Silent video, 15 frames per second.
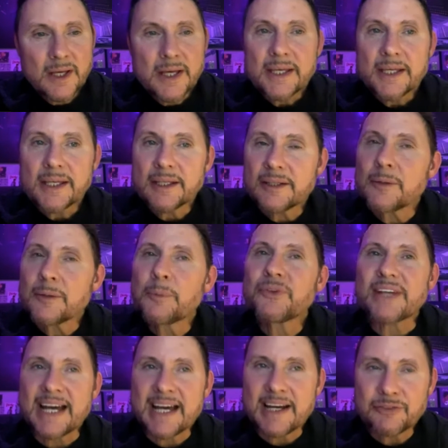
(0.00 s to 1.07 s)
It
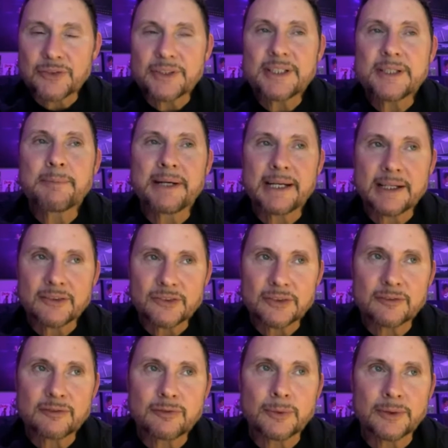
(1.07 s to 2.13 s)
was after he passed,
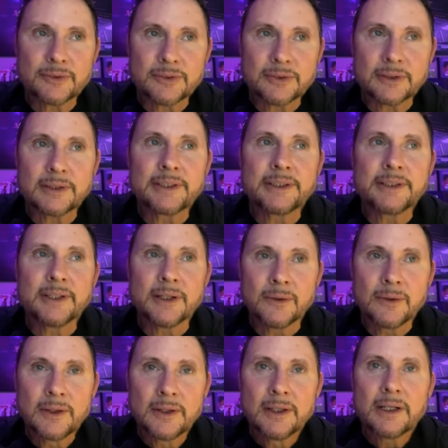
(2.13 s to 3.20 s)
unfortunately.
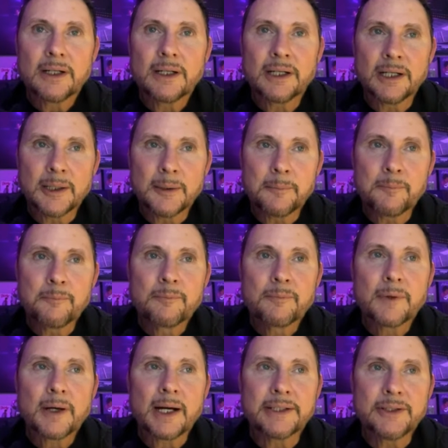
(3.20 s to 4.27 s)
No.
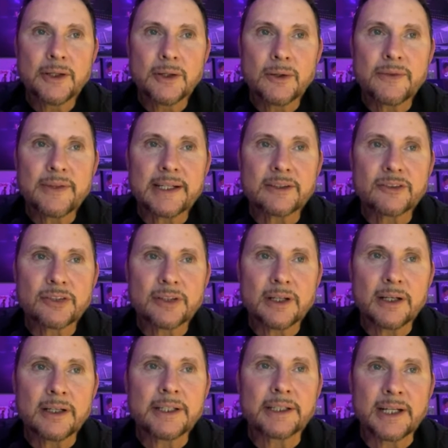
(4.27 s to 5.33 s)
I know that
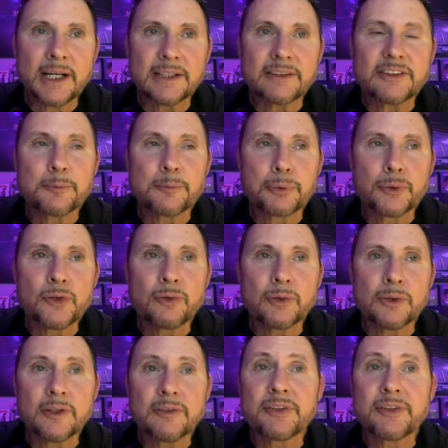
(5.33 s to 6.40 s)
it got the
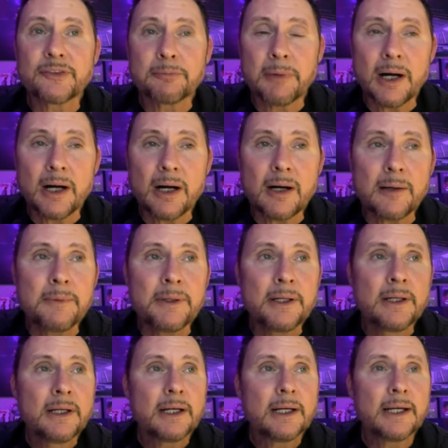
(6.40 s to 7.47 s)
approval of his mom
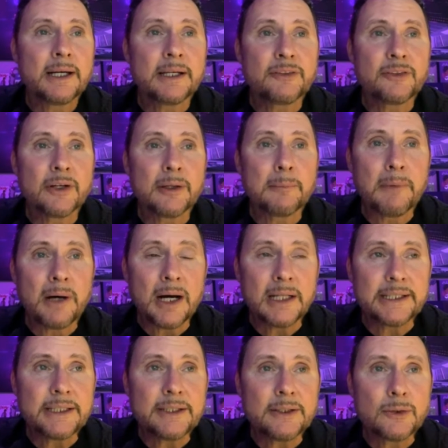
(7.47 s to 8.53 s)
and
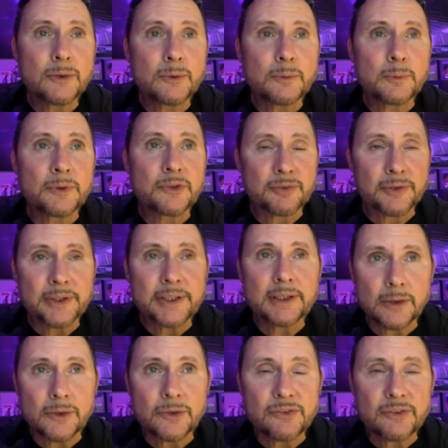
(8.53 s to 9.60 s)
Molly, who was very
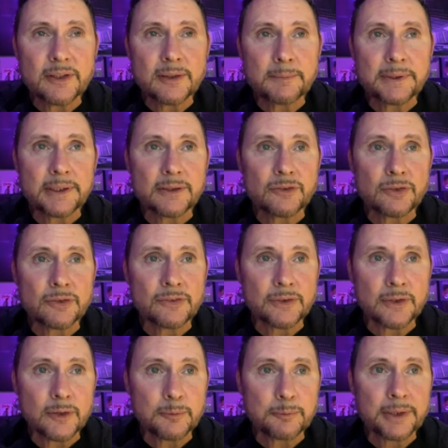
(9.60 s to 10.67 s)
close to him at
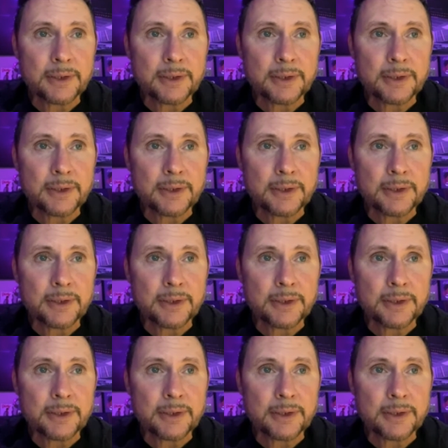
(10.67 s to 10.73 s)
Interscope.